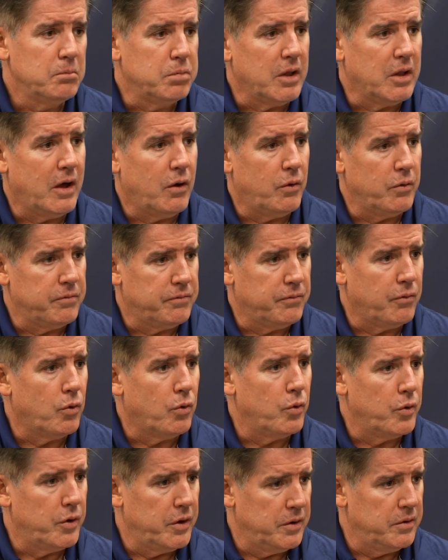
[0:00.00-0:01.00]
plowing
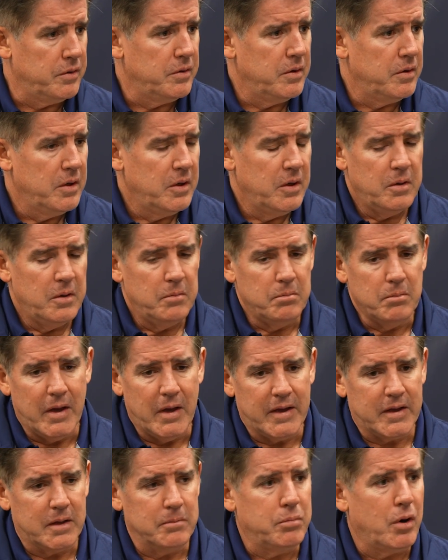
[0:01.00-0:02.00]
forward and
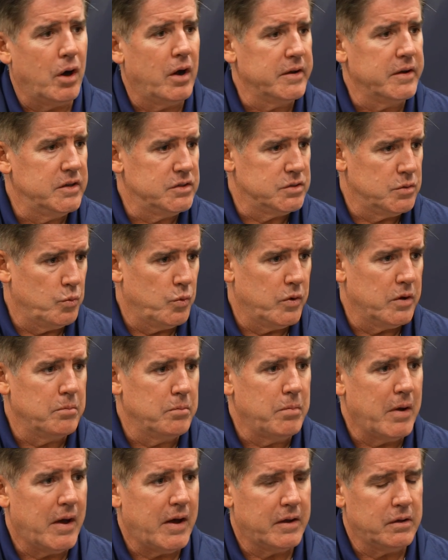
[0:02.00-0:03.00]
banging bodies and winning
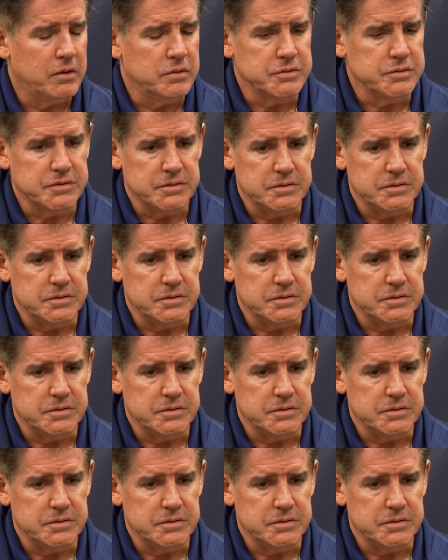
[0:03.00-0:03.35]
battles.